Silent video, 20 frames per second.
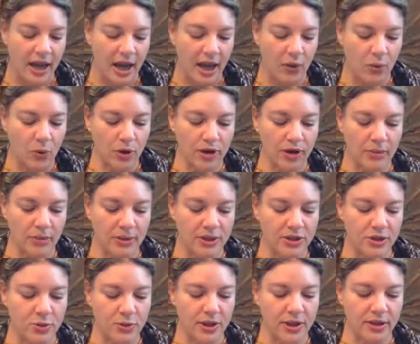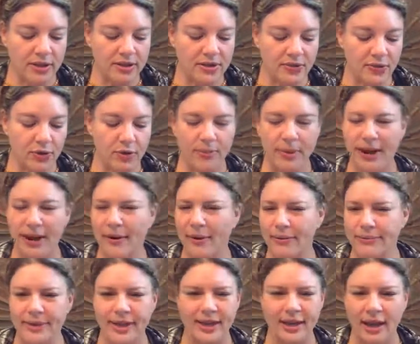And we're going to be doing this for
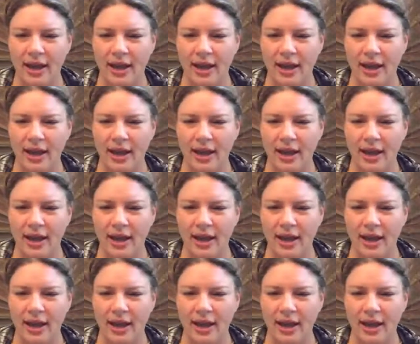about,